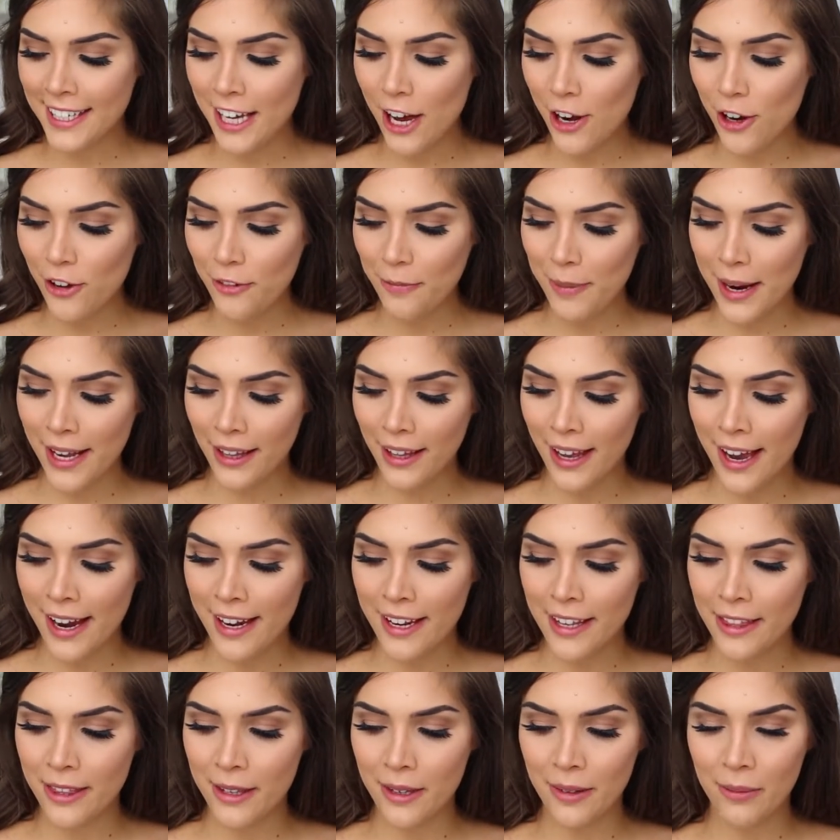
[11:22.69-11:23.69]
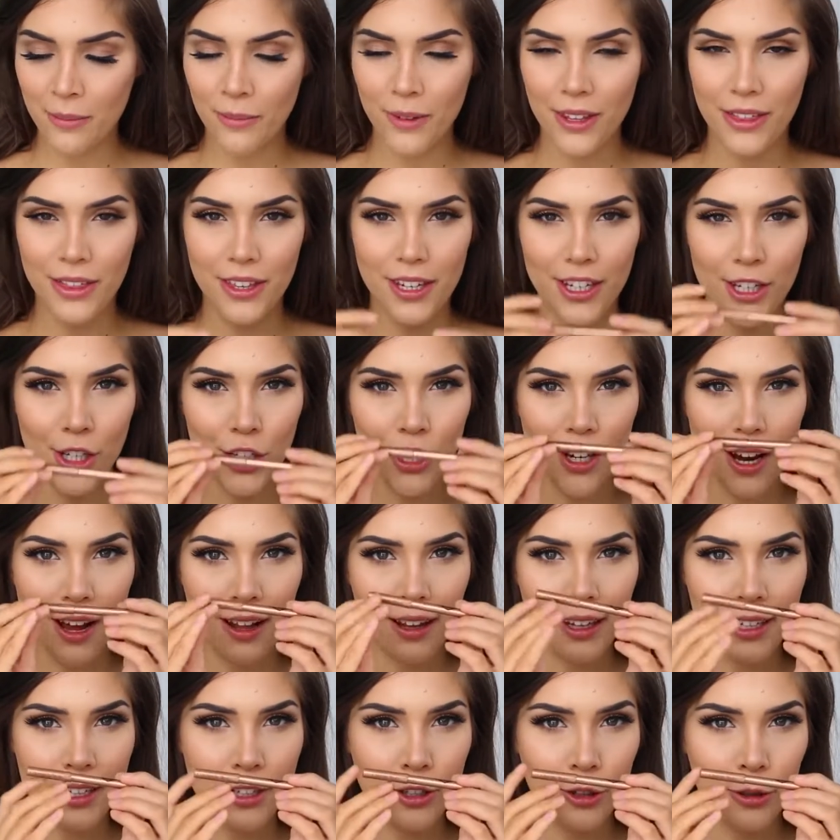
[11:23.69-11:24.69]
start off by lining them with the
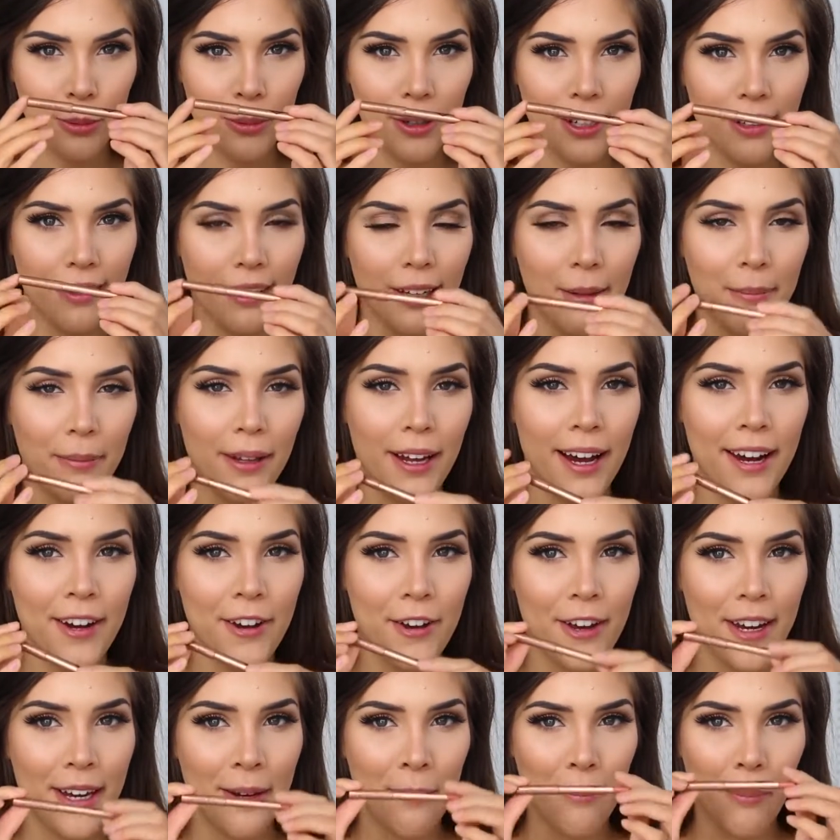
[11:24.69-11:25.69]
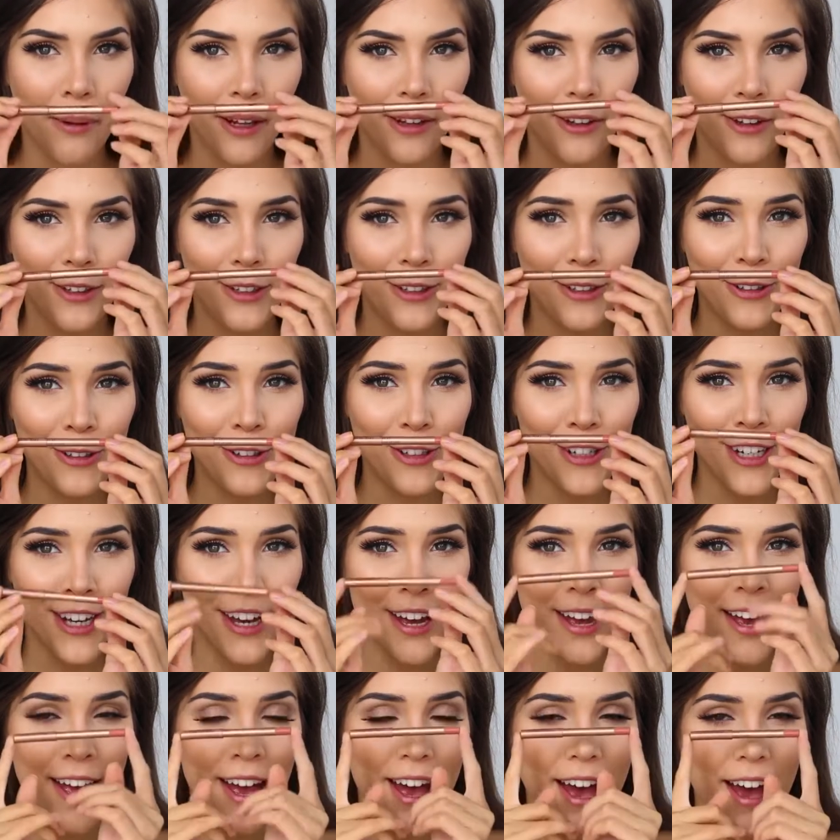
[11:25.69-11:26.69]
Charlotte Tilbury lip liner in Pillow Talk.